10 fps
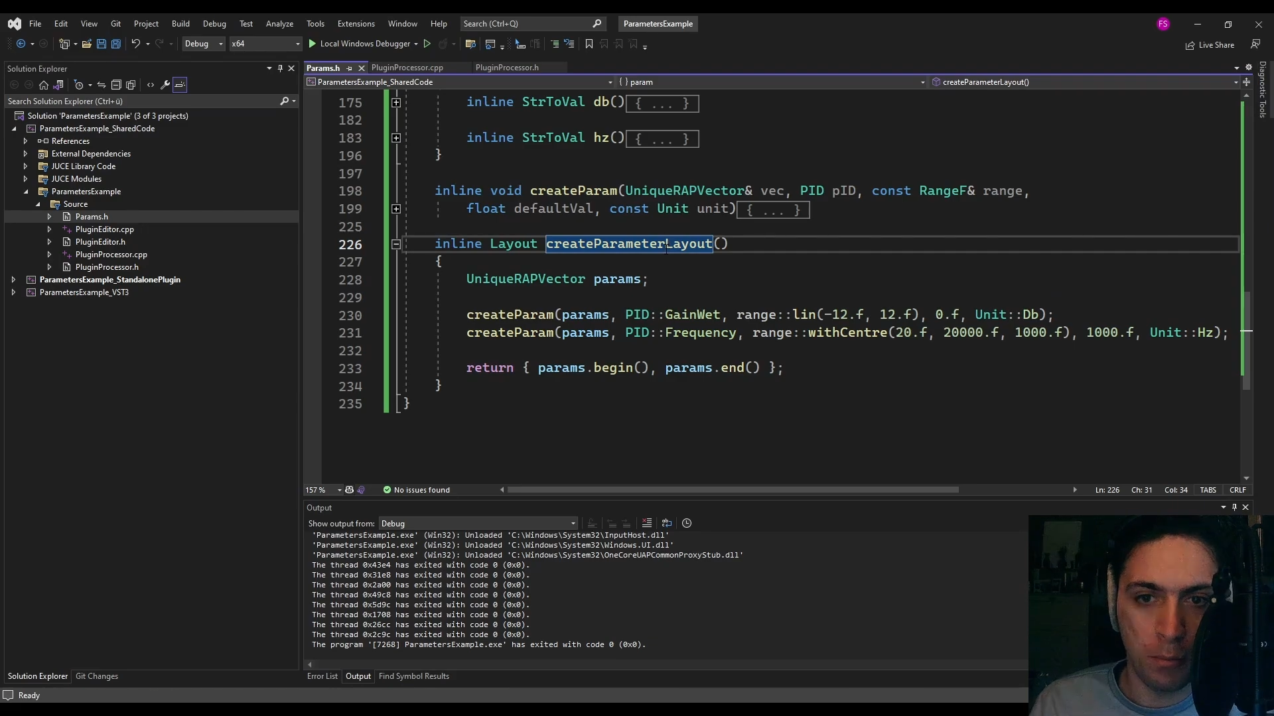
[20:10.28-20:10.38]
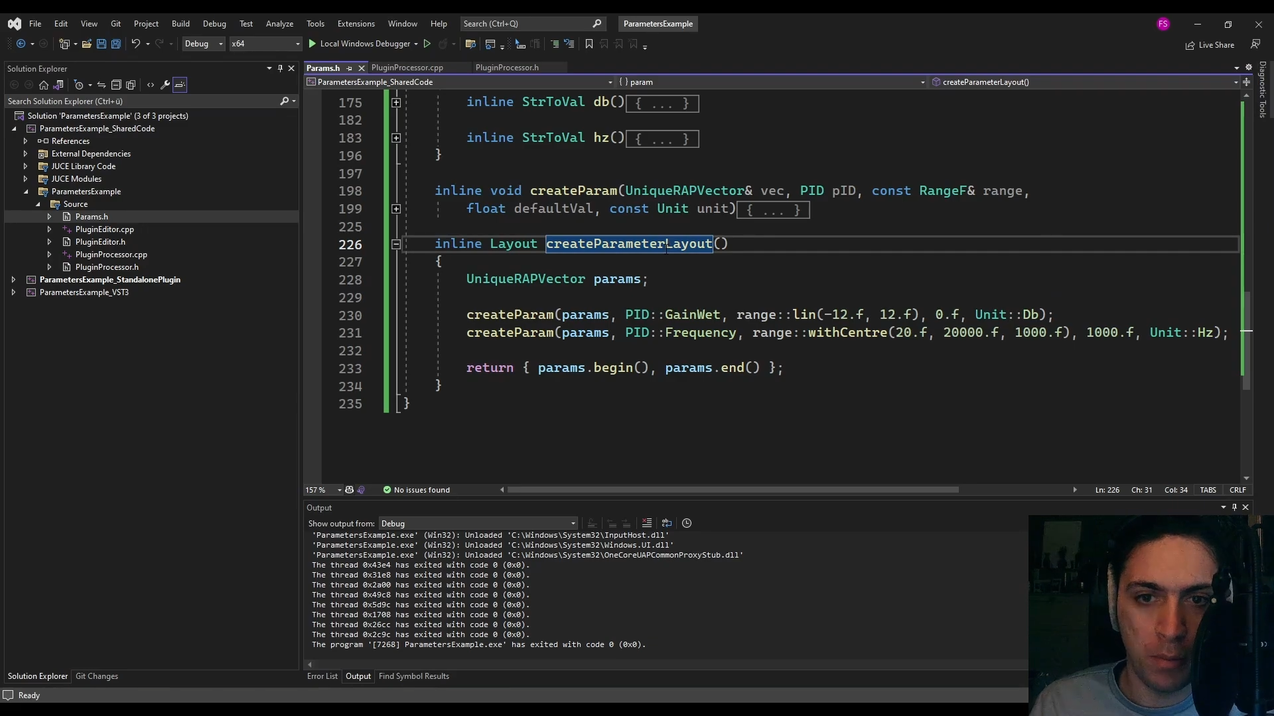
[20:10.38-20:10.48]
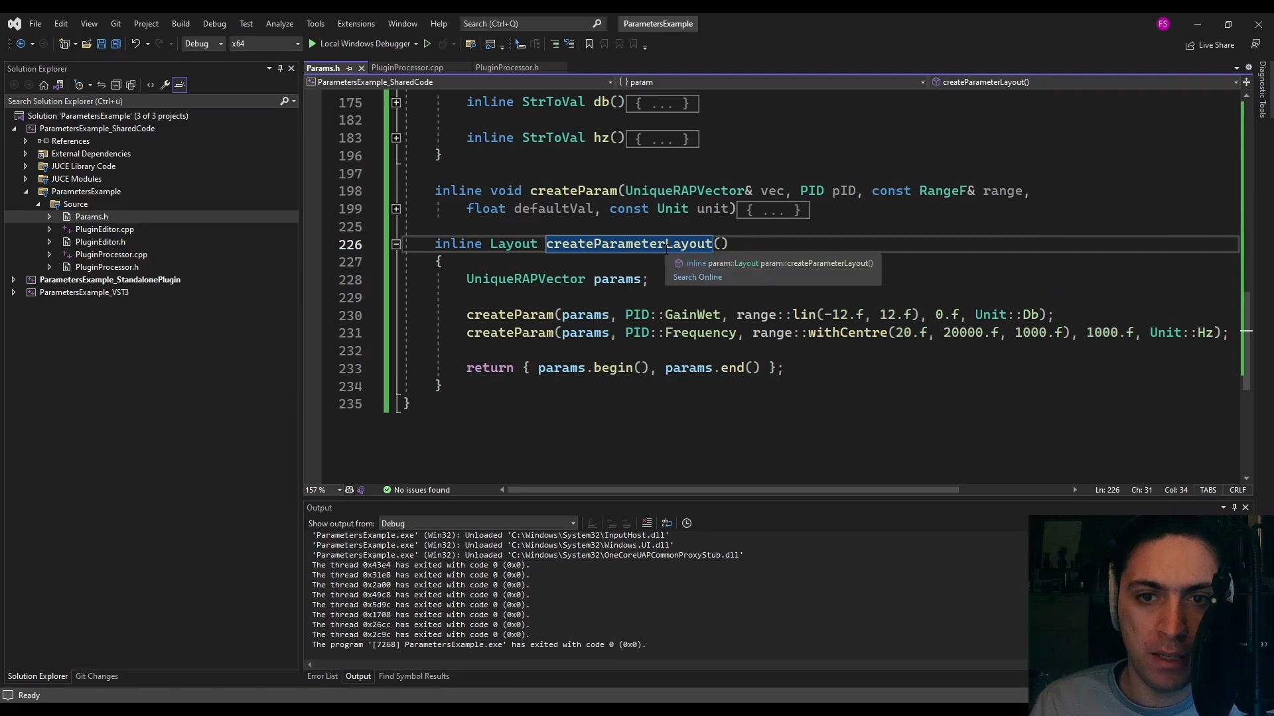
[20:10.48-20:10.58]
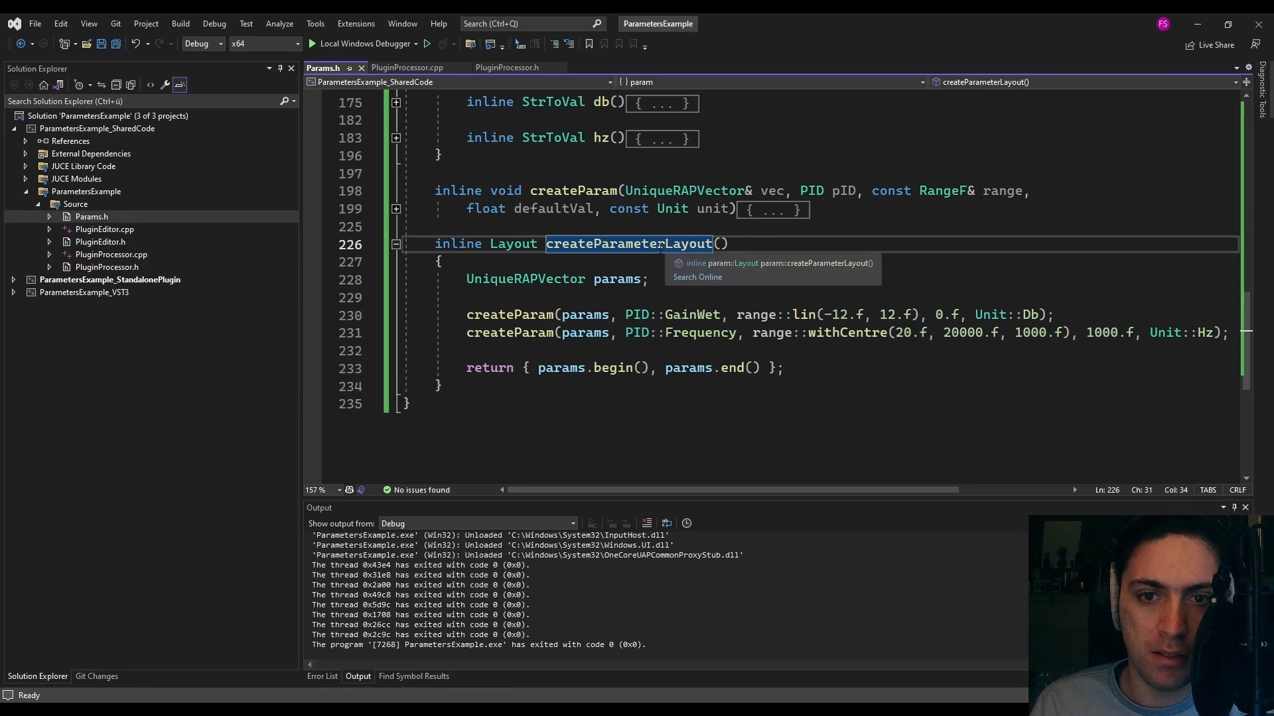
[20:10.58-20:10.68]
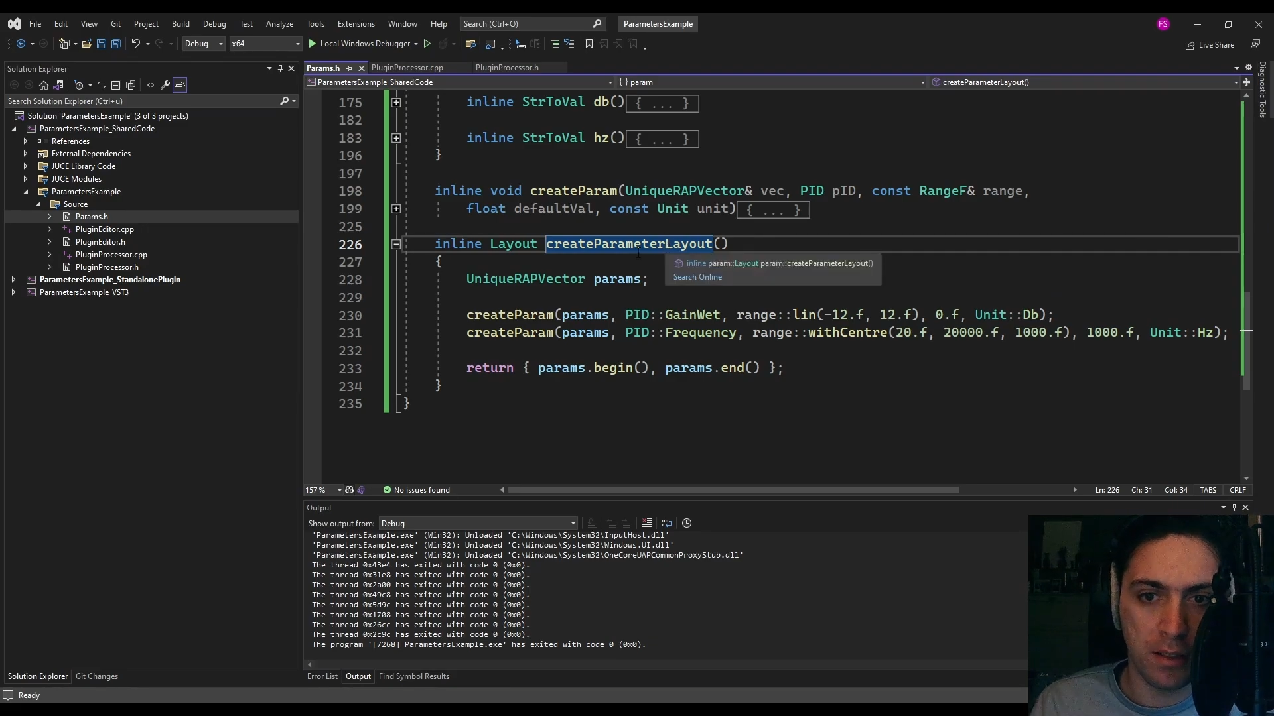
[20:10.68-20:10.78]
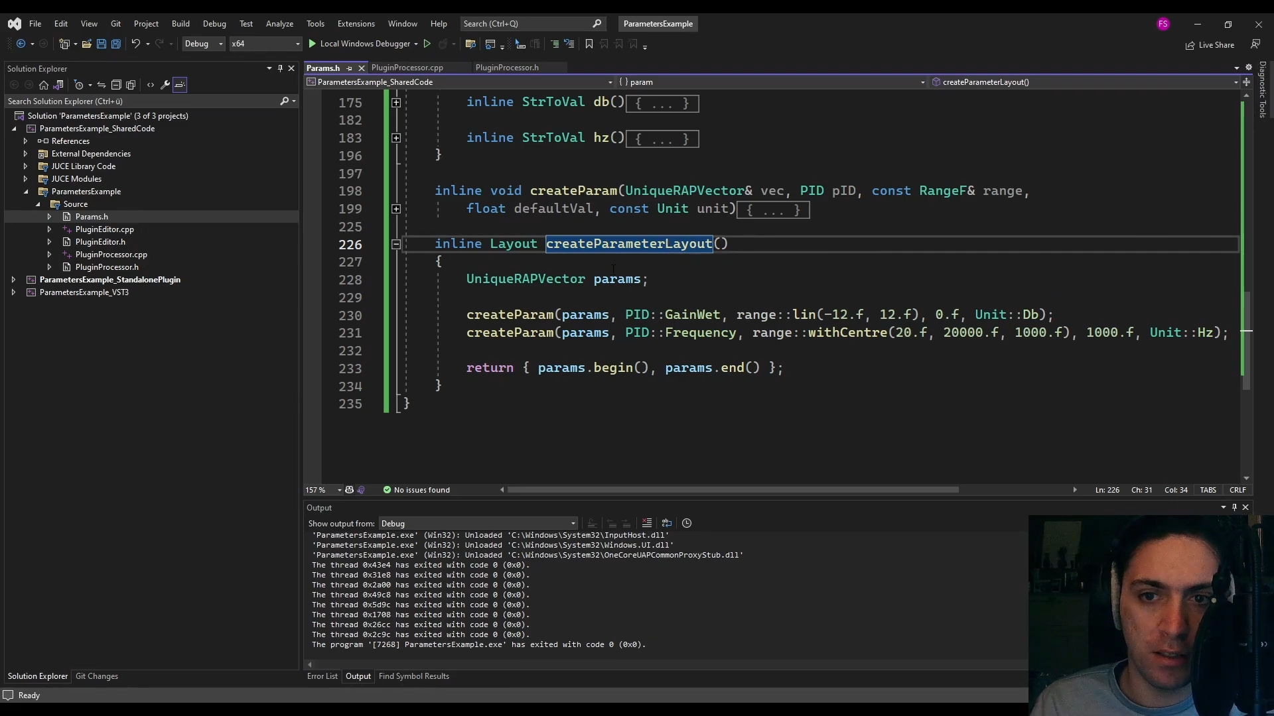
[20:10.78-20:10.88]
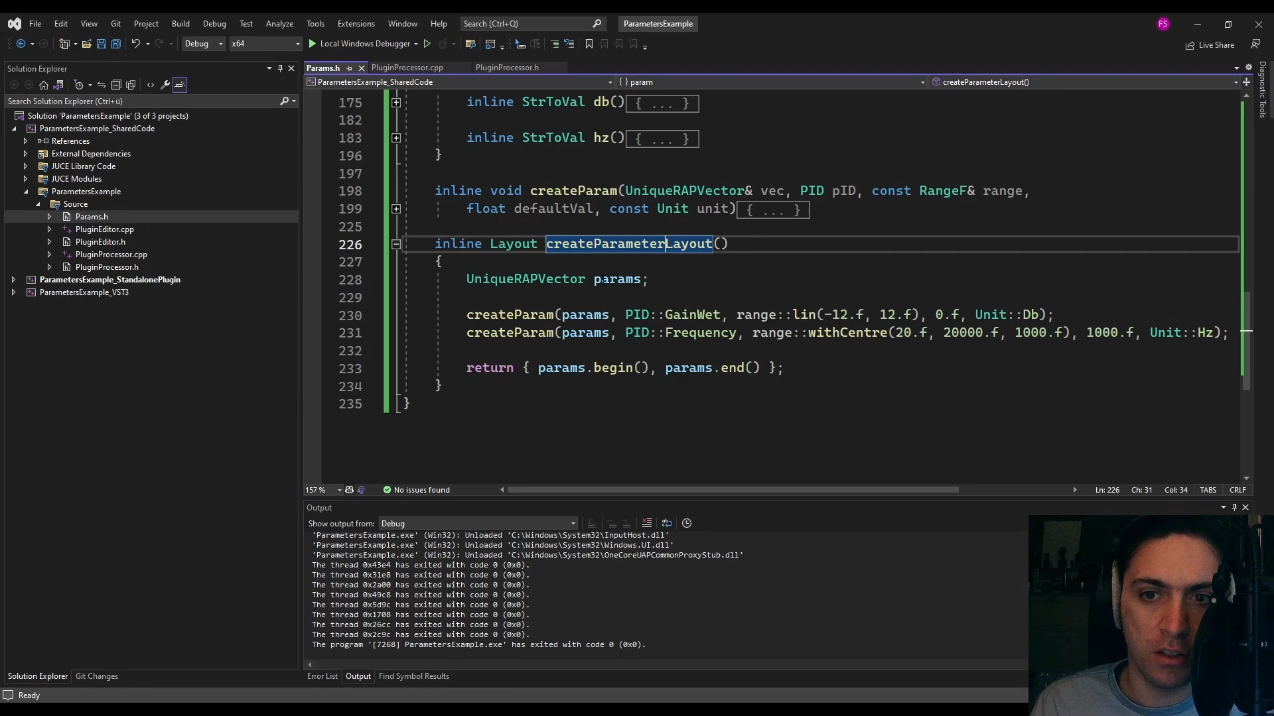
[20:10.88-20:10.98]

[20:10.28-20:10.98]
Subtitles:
Basically